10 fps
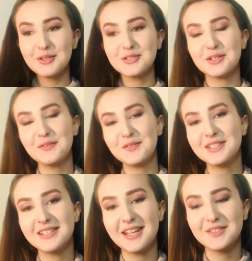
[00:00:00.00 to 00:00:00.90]
So for
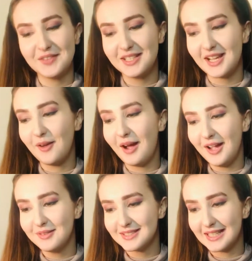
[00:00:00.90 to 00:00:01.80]
today's video, I
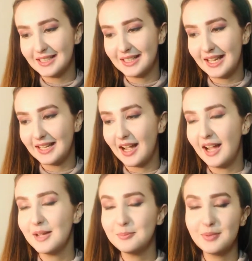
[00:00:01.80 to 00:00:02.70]
was thinking,
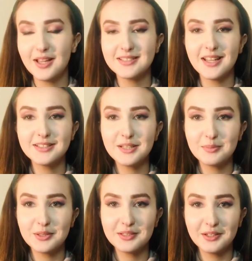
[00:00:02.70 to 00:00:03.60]
I started
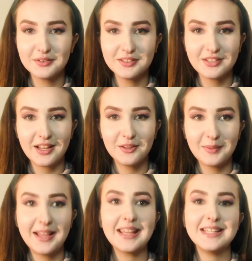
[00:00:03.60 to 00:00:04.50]
uploading on this channel
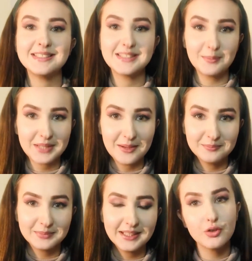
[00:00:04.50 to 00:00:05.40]
back in
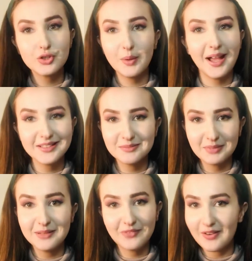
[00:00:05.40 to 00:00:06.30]
September, so it hasn't
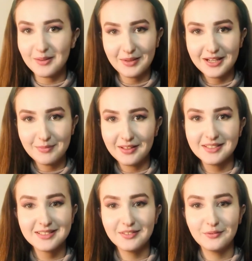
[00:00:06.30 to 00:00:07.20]
been very many
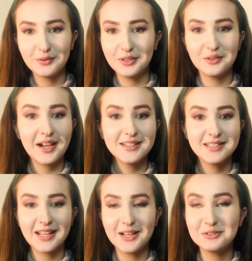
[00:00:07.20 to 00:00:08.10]
months for you guys
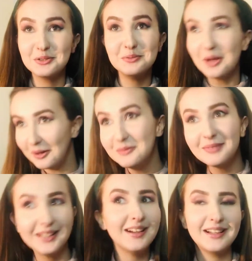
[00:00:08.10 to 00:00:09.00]
to get to know
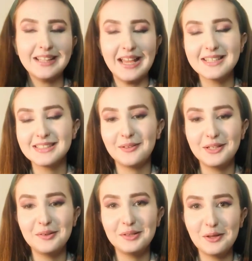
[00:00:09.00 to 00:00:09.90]
me, I guess. Now I
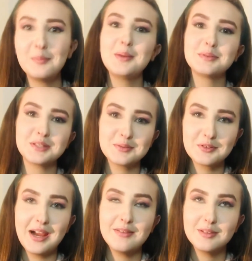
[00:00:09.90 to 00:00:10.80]
know a lot of people
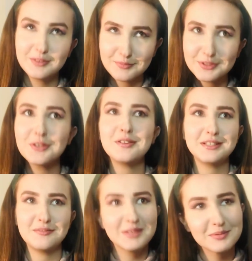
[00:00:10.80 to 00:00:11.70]
subscribed, the
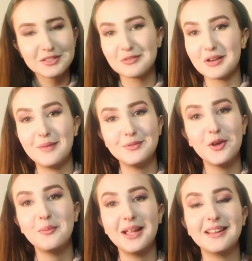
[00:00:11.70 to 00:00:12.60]
majority of people subscribed
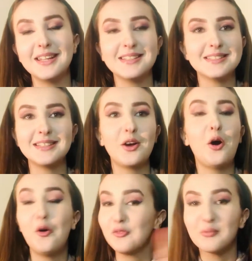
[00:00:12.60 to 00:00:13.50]
know me at least
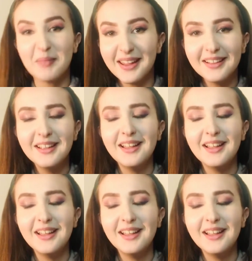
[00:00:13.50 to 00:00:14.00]
of me,